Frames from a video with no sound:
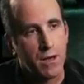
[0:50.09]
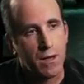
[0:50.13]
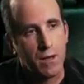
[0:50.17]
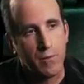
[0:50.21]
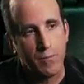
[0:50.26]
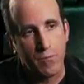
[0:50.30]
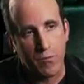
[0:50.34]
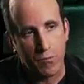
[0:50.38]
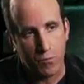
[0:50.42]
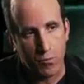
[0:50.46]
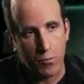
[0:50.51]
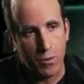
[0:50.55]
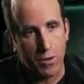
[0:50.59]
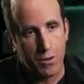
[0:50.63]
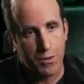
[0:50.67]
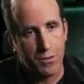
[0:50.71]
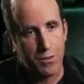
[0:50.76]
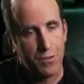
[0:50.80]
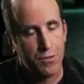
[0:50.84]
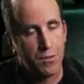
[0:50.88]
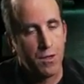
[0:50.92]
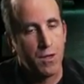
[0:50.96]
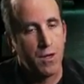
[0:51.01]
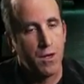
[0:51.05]
comes
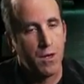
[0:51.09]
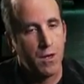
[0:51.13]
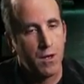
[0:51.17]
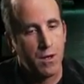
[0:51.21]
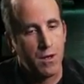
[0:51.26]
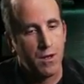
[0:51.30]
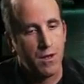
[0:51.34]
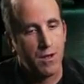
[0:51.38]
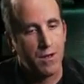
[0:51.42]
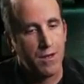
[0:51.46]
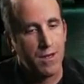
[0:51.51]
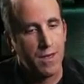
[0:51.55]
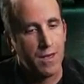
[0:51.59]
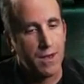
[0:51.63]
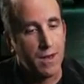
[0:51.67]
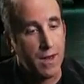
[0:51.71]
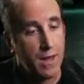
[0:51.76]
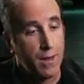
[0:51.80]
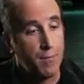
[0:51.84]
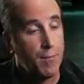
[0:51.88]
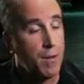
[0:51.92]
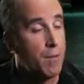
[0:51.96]
with an